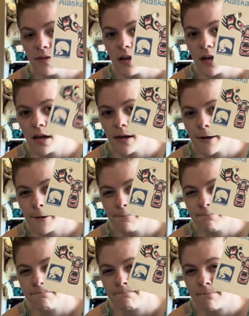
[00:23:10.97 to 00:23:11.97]

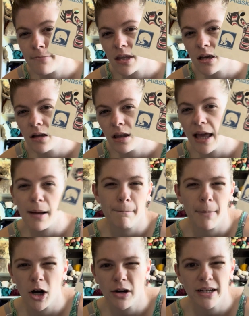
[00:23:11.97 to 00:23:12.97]
the like
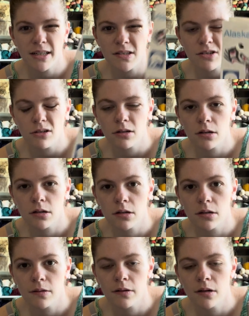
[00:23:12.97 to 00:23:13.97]
markets
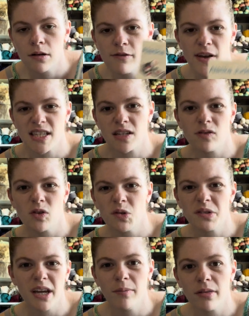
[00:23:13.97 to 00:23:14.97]
or festival
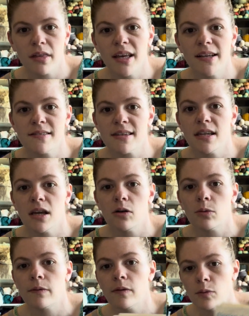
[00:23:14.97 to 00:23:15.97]
type things in Eagle
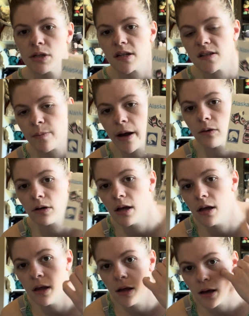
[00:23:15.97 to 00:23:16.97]
River, which is about
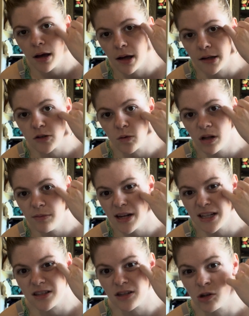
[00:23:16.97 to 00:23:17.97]
20
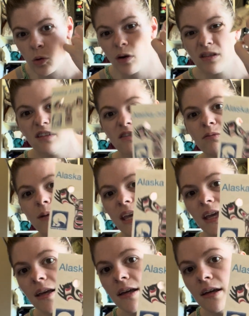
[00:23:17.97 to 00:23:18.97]
minutes north of me.
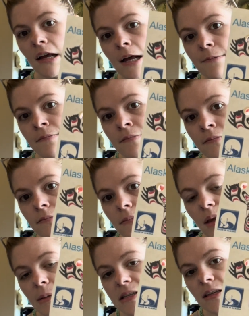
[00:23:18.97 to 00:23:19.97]

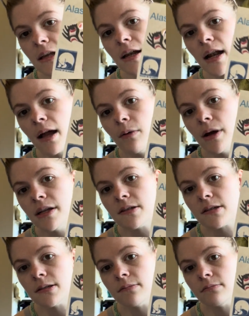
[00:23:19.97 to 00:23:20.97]
My son and I
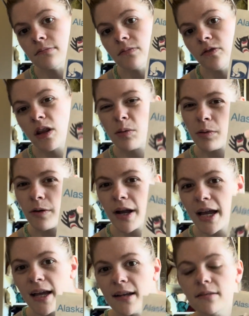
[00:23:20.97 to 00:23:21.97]
went for the
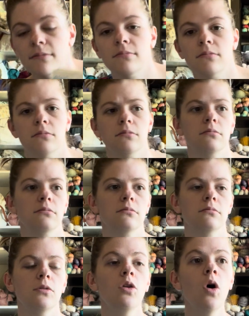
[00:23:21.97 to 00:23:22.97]
parade.
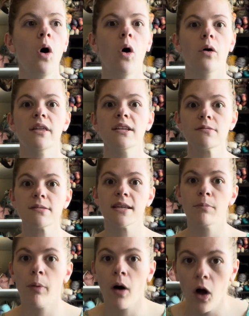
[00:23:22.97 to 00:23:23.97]
No, this was
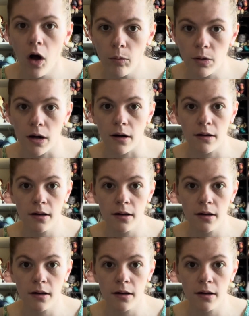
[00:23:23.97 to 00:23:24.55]
in Palmer,